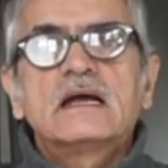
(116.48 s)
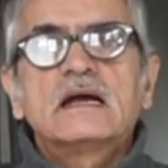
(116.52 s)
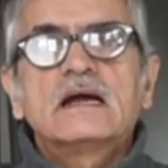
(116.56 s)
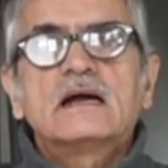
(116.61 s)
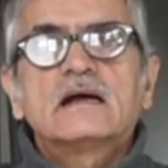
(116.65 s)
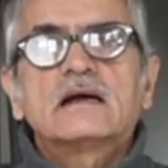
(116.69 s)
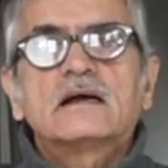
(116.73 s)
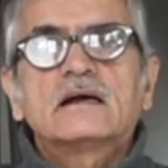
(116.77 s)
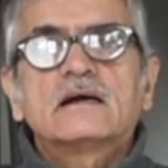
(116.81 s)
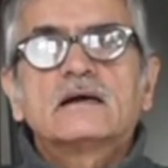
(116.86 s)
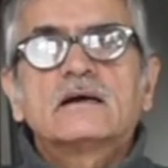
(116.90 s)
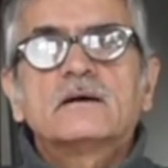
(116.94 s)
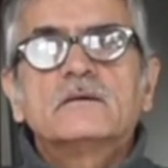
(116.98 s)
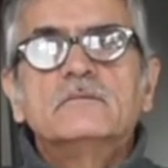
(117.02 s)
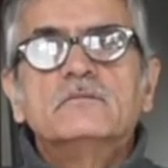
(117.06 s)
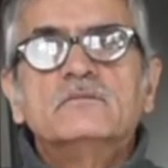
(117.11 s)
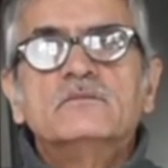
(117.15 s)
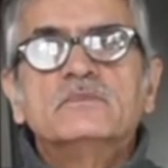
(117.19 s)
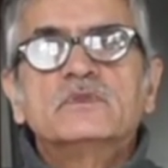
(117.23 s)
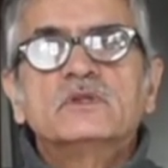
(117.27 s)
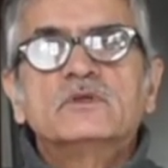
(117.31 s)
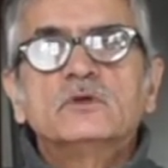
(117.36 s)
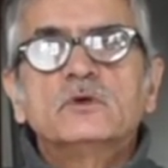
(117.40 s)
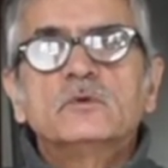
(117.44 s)

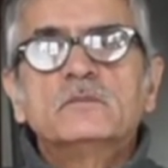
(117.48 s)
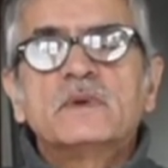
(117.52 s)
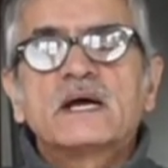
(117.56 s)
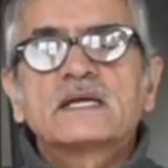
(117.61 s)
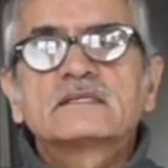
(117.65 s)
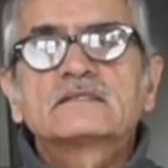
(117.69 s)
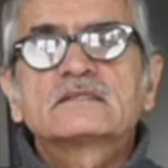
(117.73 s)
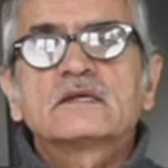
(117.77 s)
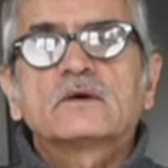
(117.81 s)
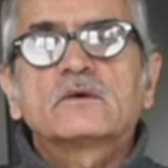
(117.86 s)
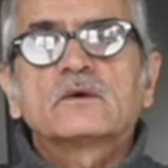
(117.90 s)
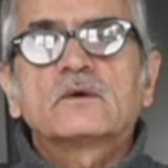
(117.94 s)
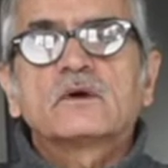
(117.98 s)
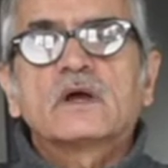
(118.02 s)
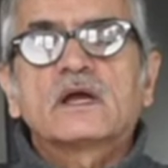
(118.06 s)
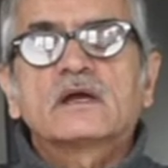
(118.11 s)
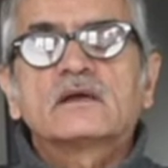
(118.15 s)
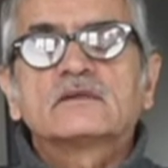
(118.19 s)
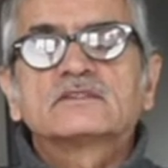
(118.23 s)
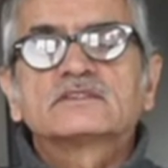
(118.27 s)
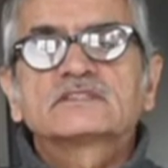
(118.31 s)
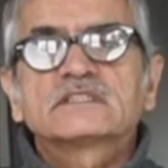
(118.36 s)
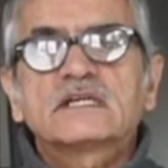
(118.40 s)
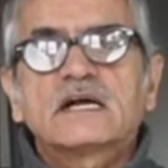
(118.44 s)
You might
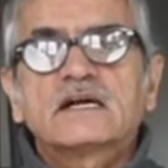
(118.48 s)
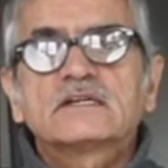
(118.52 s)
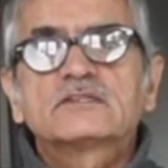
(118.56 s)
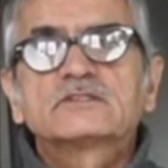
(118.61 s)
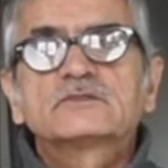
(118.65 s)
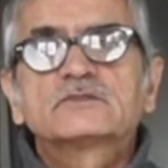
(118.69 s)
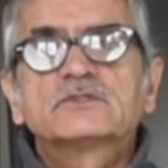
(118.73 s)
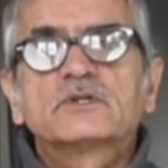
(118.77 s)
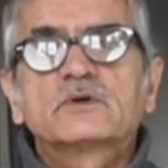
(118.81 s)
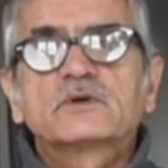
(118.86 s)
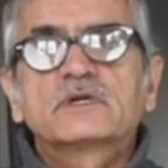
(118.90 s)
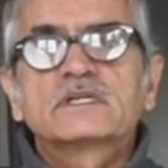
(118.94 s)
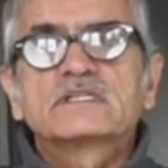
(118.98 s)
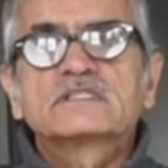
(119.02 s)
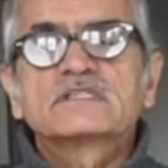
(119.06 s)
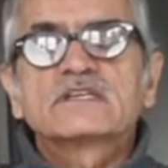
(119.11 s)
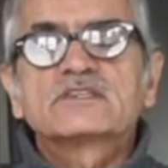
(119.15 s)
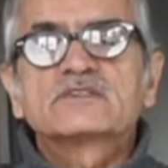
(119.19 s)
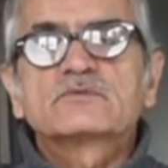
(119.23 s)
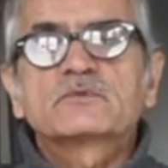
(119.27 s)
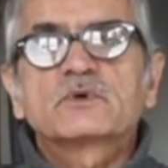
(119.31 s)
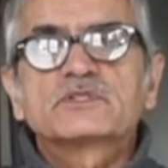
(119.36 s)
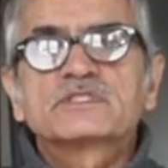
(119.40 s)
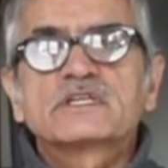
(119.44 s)
start your
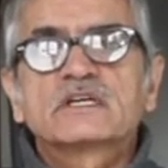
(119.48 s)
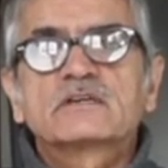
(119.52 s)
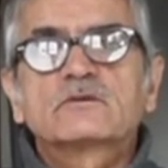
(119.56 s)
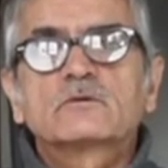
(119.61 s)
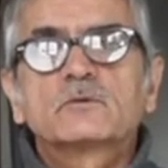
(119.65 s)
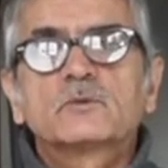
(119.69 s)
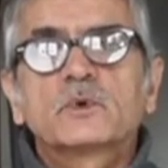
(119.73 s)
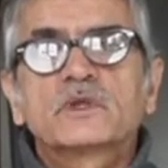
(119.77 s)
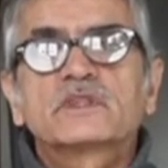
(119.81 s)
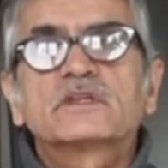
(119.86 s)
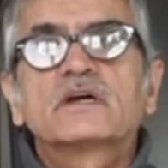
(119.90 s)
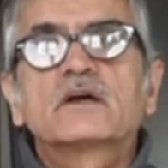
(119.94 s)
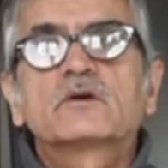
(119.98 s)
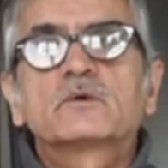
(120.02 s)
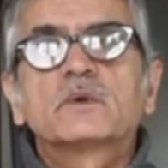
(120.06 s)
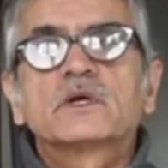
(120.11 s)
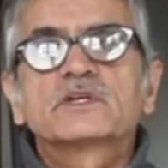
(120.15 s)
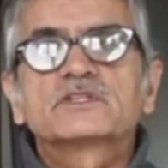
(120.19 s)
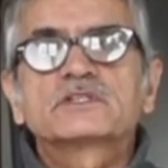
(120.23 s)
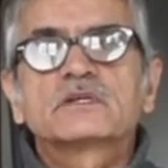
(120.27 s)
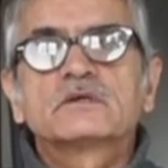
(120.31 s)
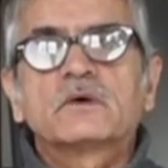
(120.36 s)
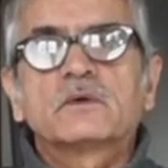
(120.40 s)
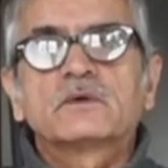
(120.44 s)
research project with a
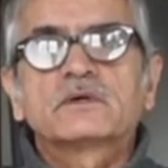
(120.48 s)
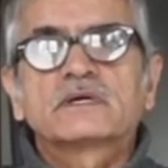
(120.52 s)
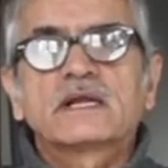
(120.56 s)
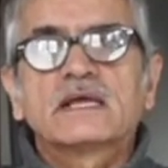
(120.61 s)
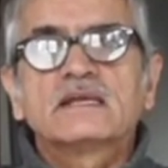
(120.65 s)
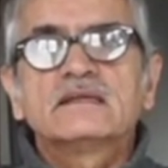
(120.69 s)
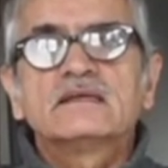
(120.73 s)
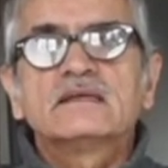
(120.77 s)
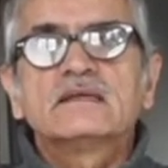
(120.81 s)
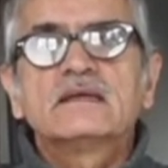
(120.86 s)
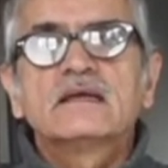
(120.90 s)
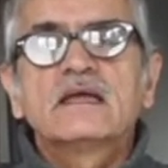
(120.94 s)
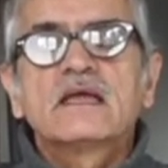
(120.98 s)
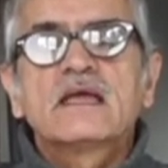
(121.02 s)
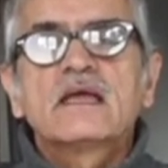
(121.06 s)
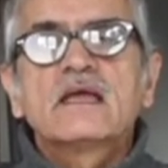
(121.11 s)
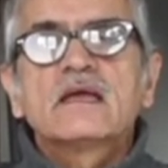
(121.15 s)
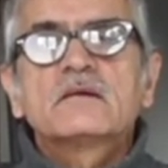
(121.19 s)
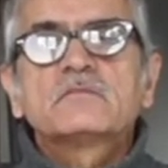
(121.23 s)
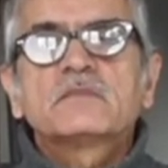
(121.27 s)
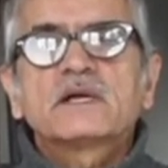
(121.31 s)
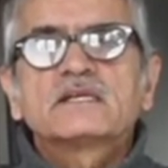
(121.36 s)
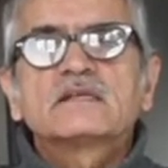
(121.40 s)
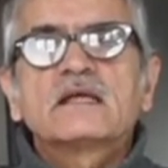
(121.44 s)
question already,
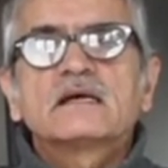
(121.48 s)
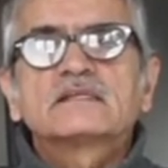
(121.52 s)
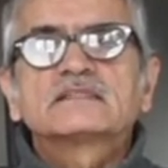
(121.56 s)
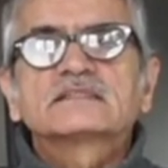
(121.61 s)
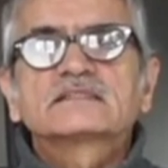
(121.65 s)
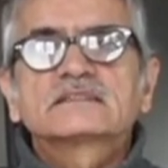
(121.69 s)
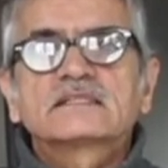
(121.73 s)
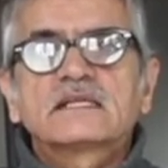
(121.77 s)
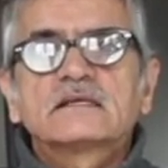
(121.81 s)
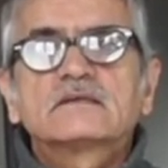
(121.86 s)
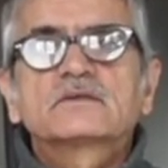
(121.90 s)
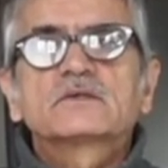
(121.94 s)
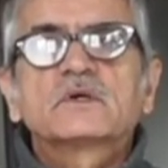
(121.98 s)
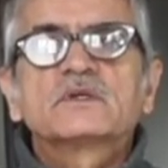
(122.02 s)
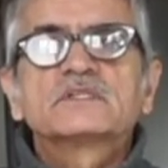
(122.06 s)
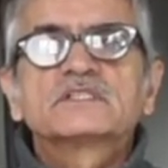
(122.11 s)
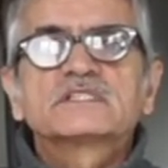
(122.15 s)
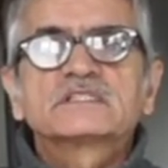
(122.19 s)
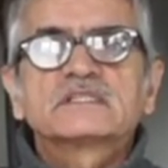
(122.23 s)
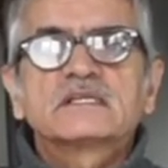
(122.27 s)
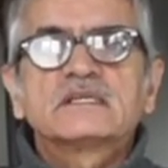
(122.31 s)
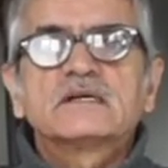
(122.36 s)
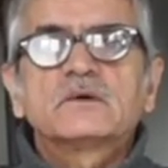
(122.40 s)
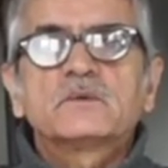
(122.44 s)
but still
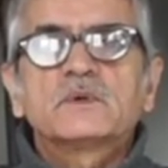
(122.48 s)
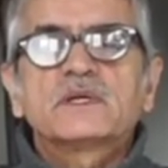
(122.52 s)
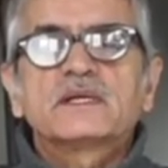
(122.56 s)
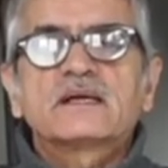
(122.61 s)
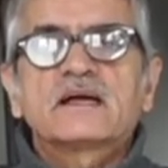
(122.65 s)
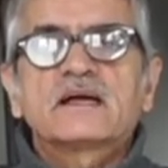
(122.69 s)
consider what